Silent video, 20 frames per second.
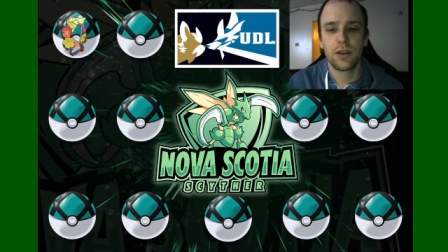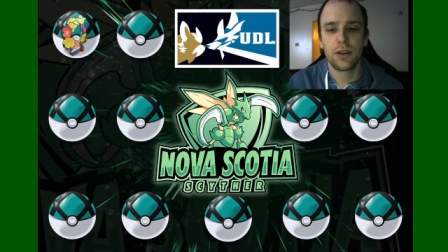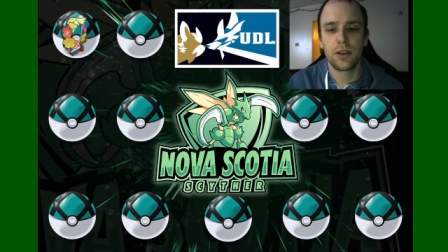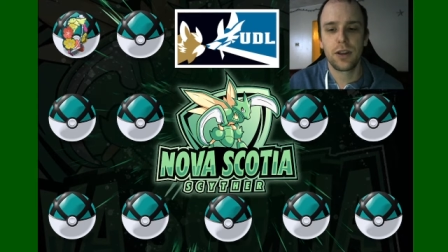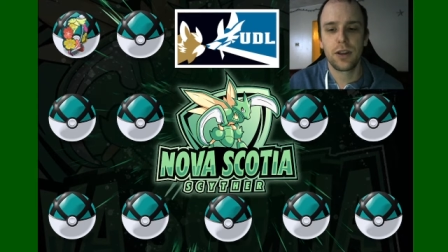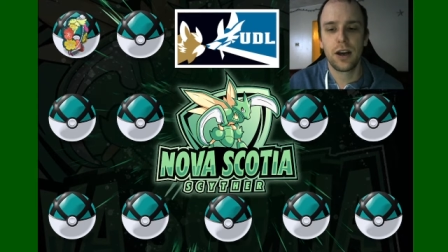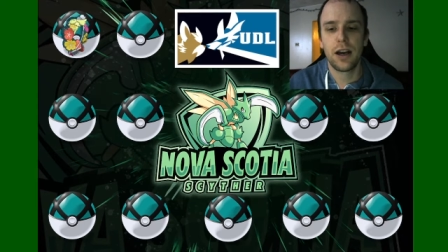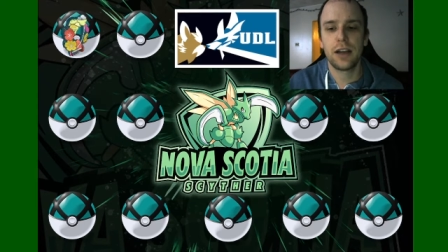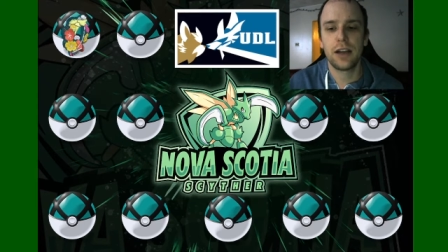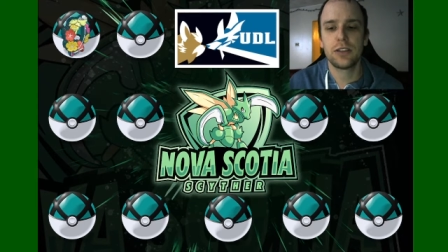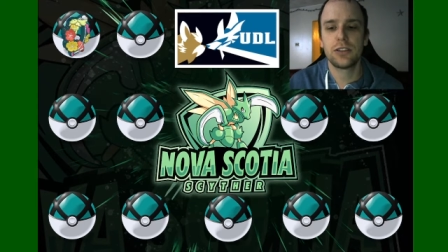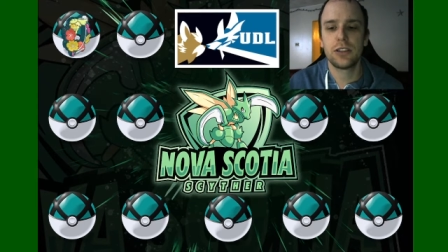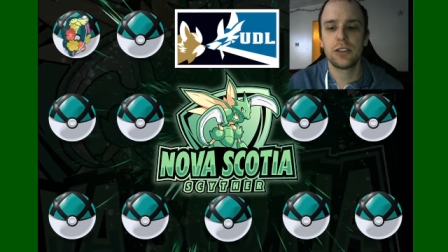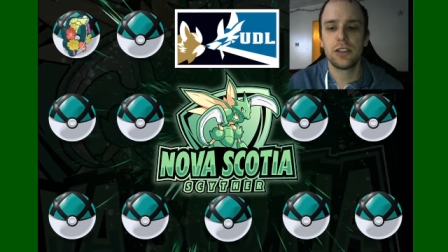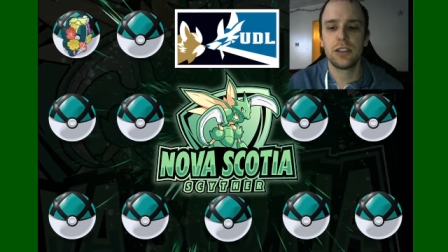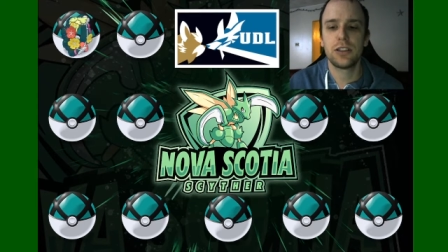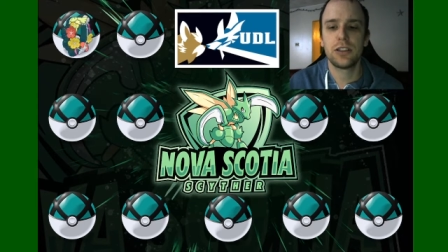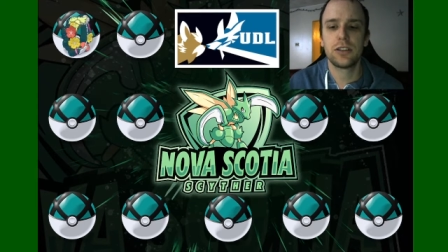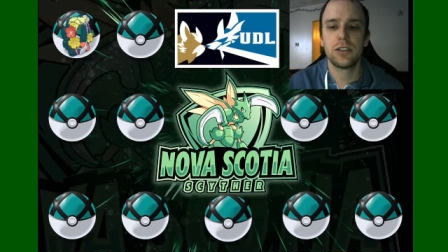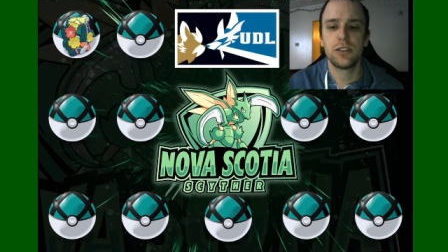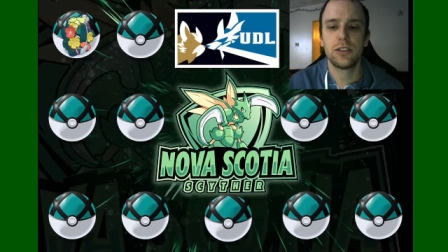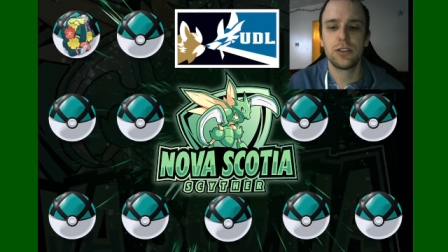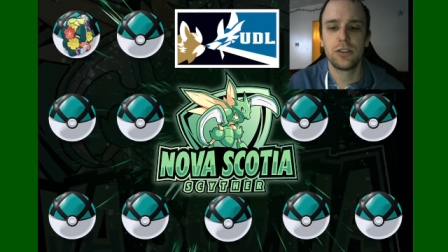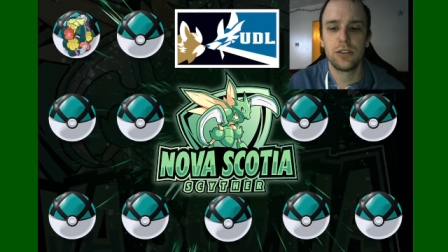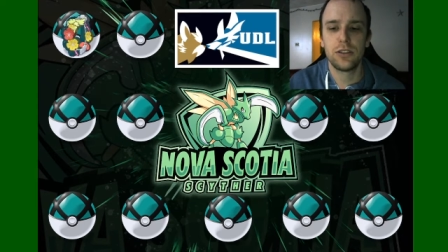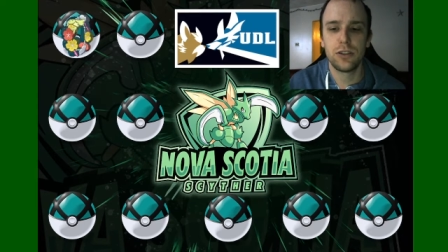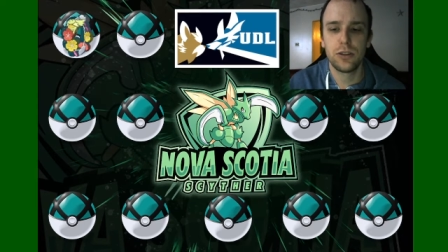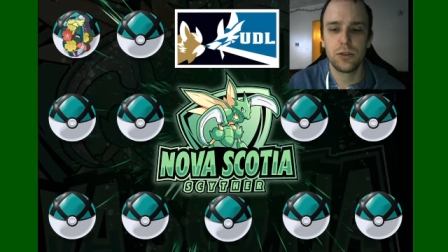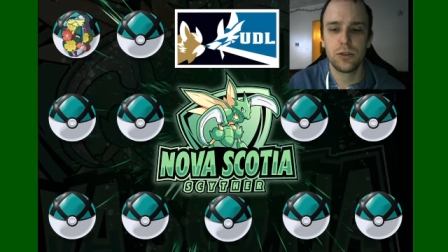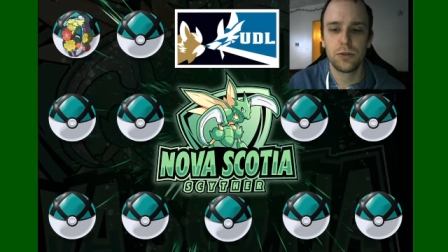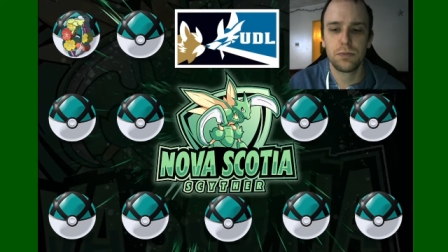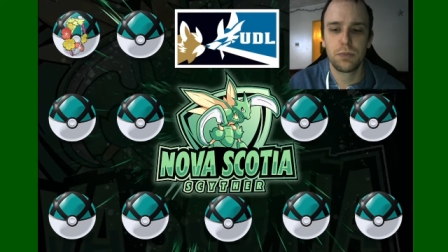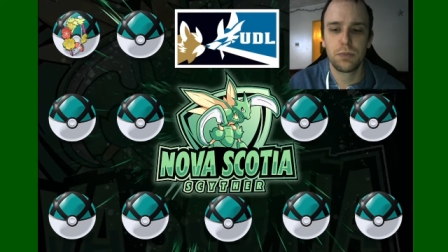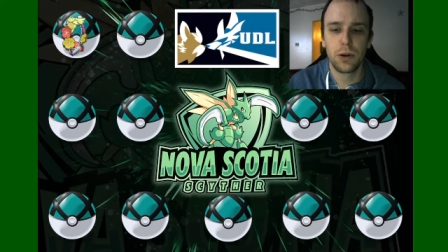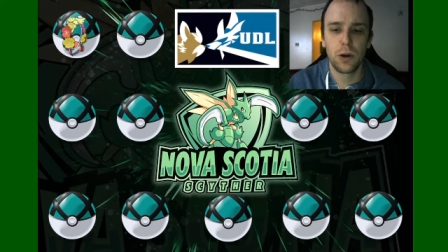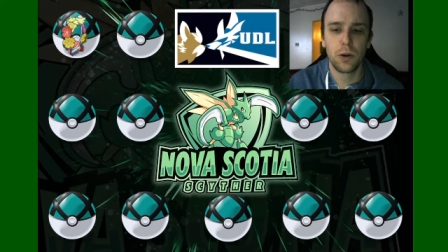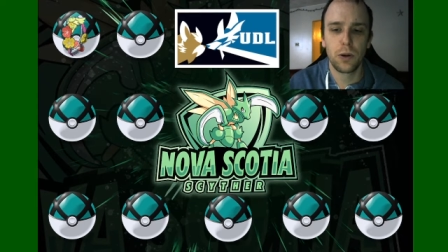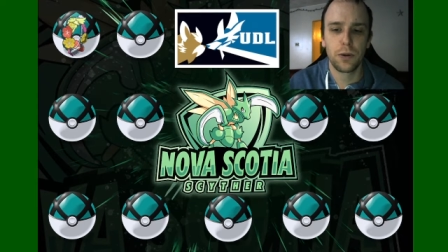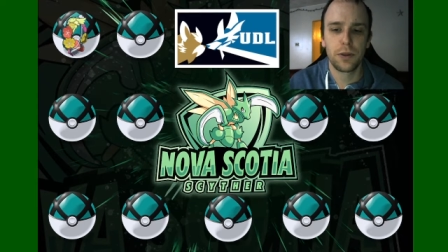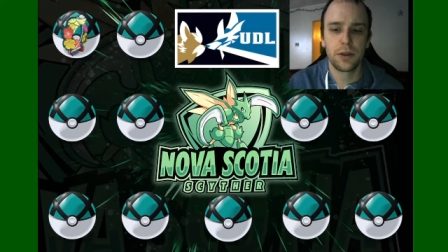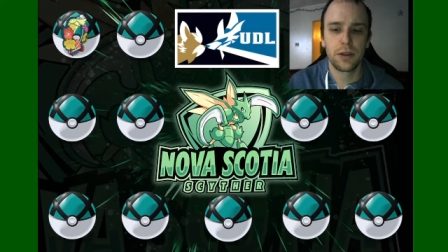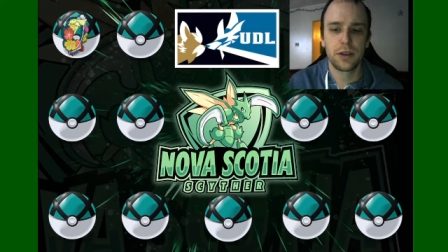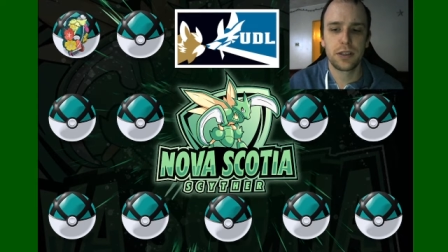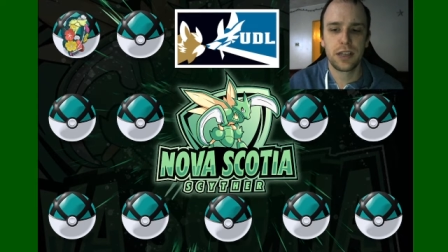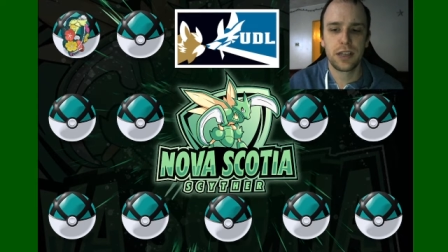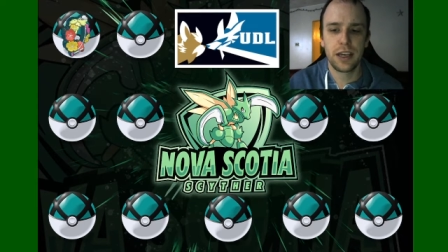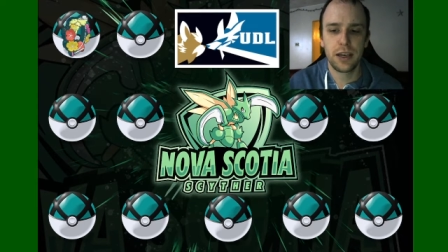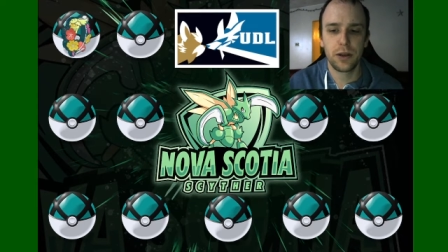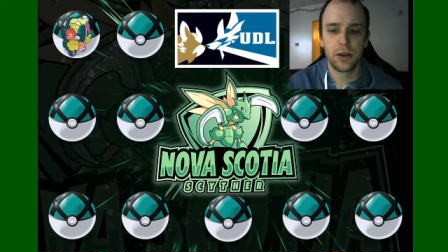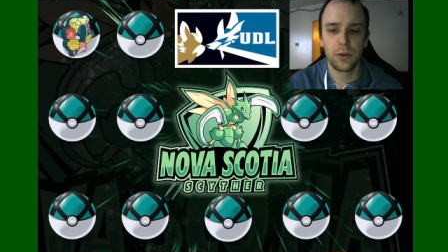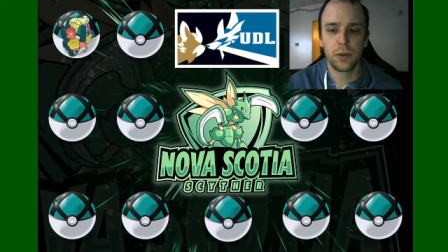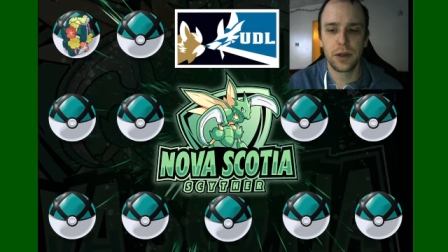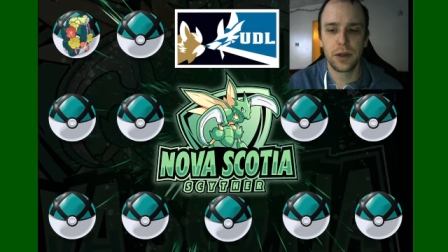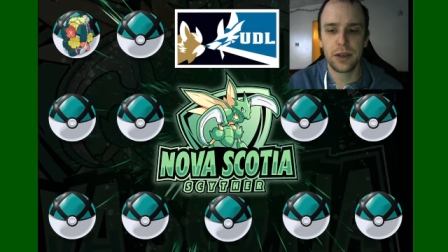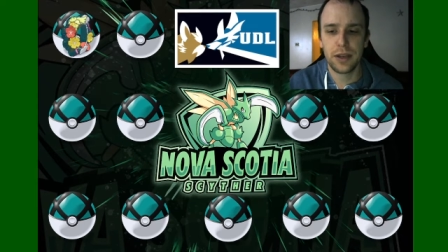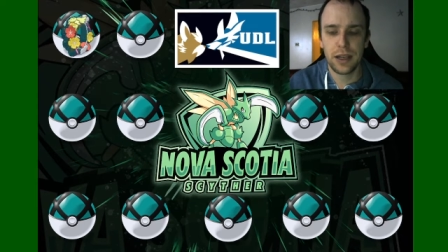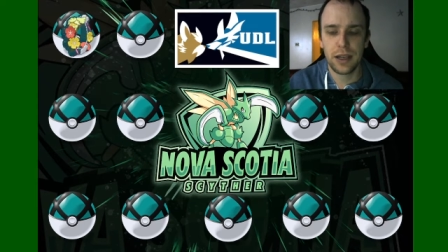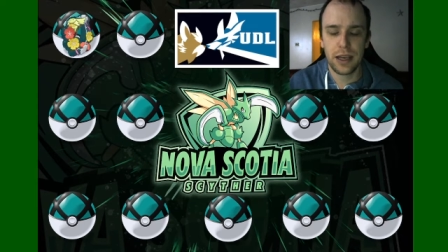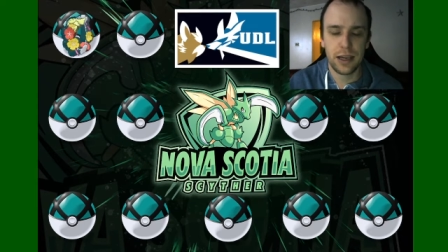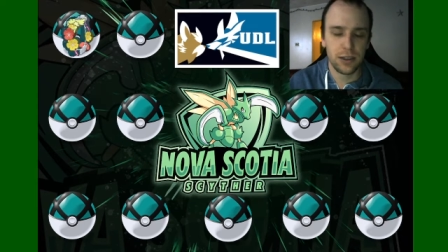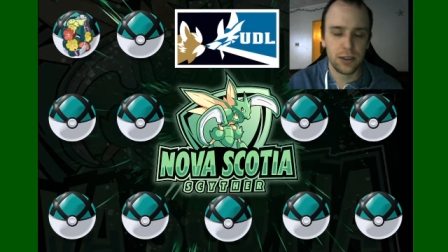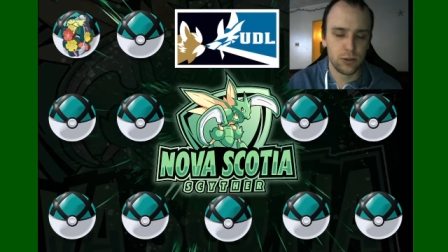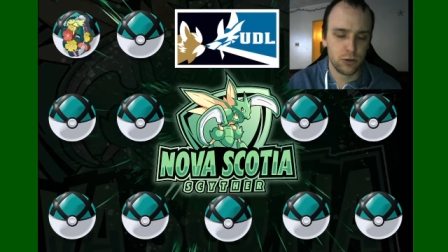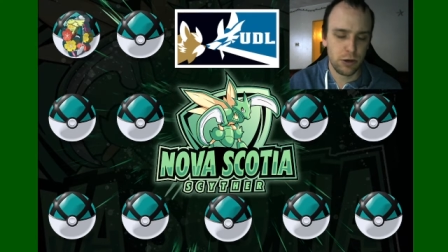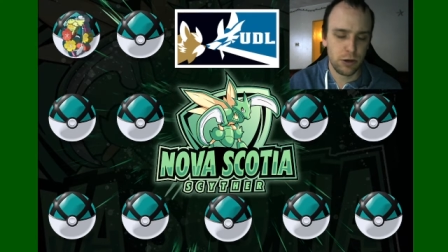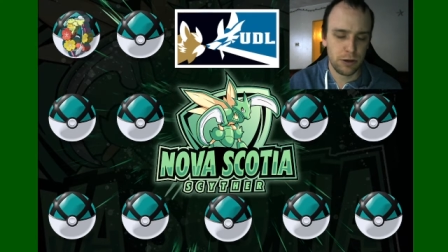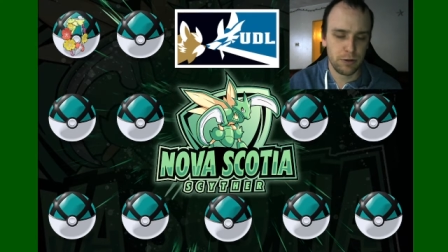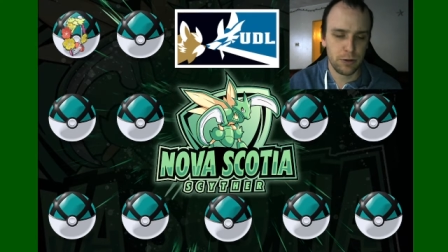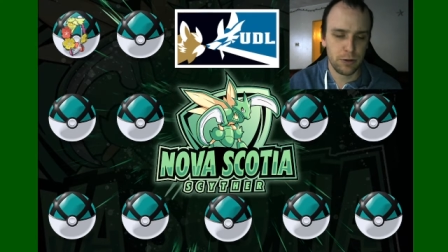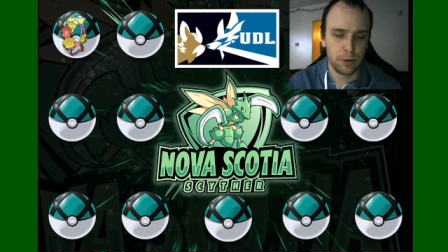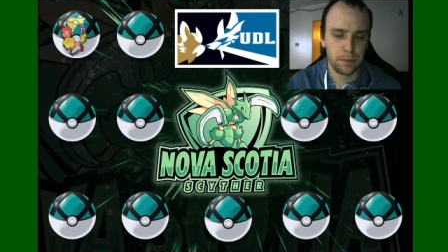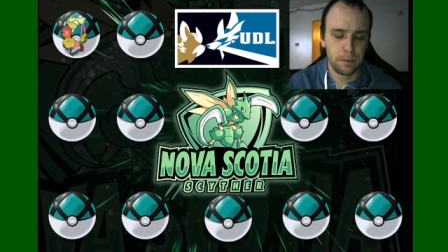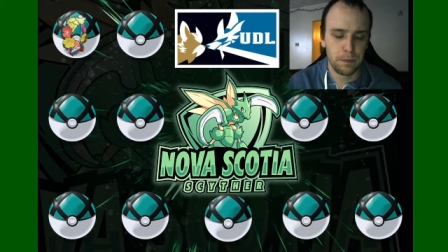thought she could do both Tailwind and Trick Room.